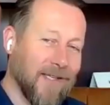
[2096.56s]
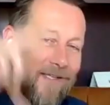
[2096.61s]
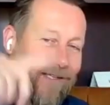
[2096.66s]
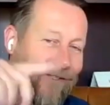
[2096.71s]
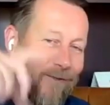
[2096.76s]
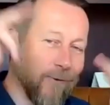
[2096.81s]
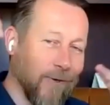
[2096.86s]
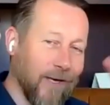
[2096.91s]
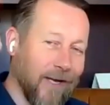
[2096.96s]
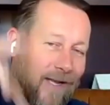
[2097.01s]
things
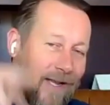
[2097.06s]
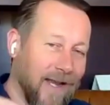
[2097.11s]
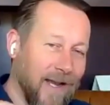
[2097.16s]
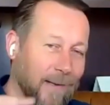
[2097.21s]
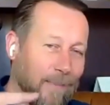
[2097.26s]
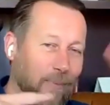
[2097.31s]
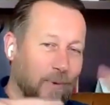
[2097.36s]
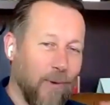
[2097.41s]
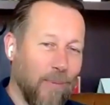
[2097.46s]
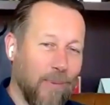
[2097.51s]
don't
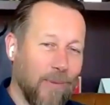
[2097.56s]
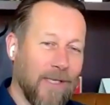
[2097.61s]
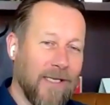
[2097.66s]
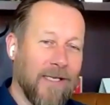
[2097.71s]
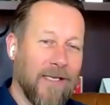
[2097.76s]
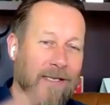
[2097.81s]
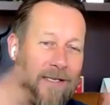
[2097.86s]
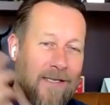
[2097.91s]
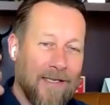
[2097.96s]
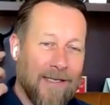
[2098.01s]
connect
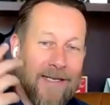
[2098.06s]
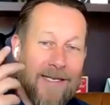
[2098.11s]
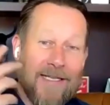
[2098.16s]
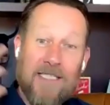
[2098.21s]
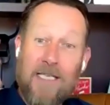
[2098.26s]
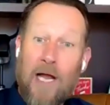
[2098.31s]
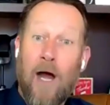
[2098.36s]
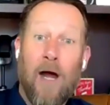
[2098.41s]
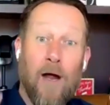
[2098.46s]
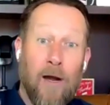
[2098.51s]
properly.
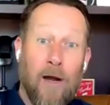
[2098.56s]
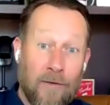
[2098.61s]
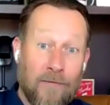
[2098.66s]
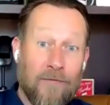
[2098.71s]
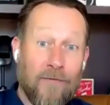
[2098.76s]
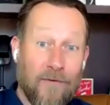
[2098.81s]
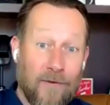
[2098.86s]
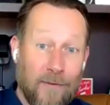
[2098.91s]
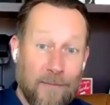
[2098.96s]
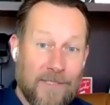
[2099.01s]
It's hard
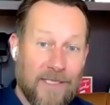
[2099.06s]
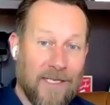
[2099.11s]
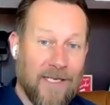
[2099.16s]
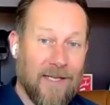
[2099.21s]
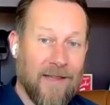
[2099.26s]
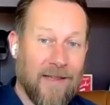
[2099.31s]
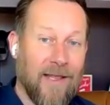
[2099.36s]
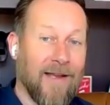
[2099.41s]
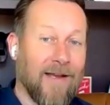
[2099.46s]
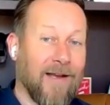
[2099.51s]
for them to
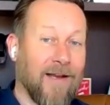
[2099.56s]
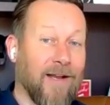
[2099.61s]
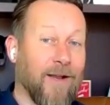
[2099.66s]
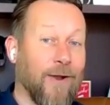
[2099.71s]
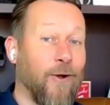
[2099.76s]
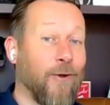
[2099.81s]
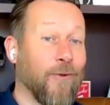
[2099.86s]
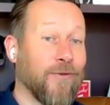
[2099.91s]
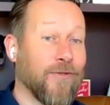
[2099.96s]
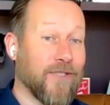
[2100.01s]
get that
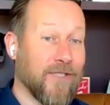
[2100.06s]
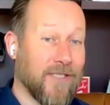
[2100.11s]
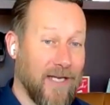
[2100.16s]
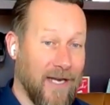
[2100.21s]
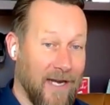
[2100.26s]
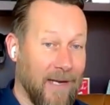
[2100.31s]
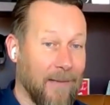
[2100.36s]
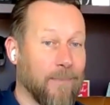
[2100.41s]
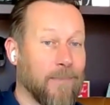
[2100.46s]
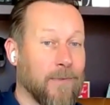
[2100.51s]

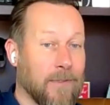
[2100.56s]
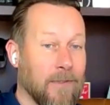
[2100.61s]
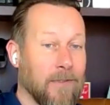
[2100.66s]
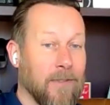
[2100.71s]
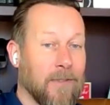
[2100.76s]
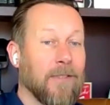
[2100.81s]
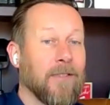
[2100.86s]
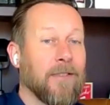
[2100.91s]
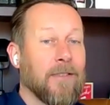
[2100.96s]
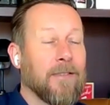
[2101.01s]
concept.
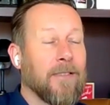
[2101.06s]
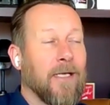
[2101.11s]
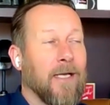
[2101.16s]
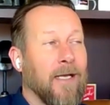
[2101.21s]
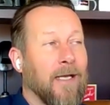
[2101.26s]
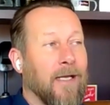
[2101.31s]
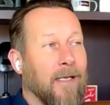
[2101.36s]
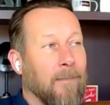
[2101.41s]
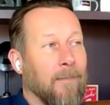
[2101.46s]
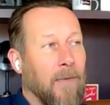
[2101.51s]

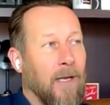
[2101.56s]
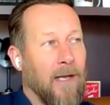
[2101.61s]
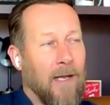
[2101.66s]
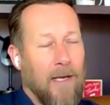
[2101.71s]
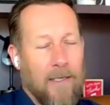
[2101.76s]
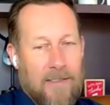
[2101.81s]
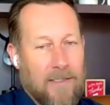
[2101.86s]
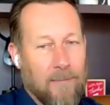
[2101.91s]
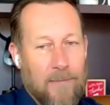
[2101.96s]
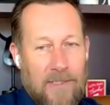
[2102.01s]
I
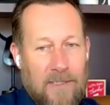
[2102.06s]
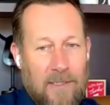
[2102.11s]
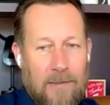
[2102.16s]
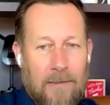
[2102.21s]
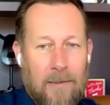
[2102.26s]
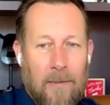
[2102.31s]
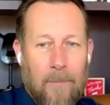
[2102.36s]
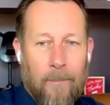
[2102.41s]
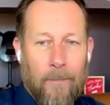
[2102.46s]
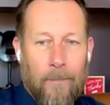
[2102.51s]
heard somebody say,
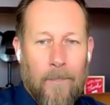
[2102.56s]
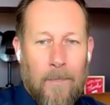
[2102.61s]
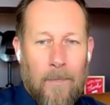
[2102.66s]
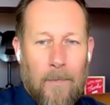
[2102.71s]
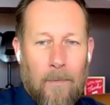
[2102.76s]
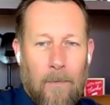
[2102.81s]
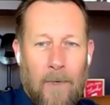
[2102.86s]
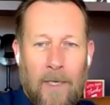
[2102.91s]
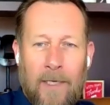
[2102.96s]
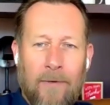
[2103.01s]

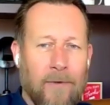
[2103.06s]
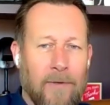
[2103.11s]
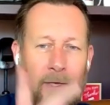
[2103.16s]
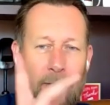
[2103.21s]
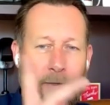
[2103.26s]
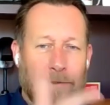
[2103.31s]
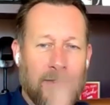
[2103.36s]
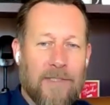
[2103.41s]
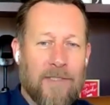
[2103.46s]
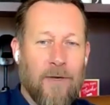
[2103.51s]
why don't they
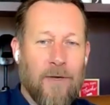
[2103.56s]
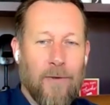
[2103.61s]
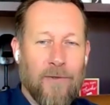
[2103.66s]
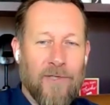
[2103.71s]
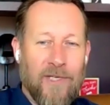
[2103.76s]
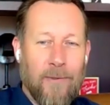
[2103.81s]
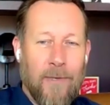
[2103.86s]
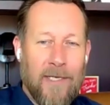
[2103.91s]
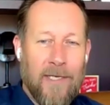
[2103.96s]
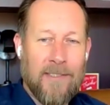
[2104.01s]
all just
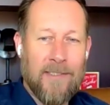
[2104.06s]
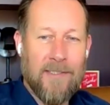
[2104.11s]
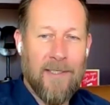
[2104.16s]
call US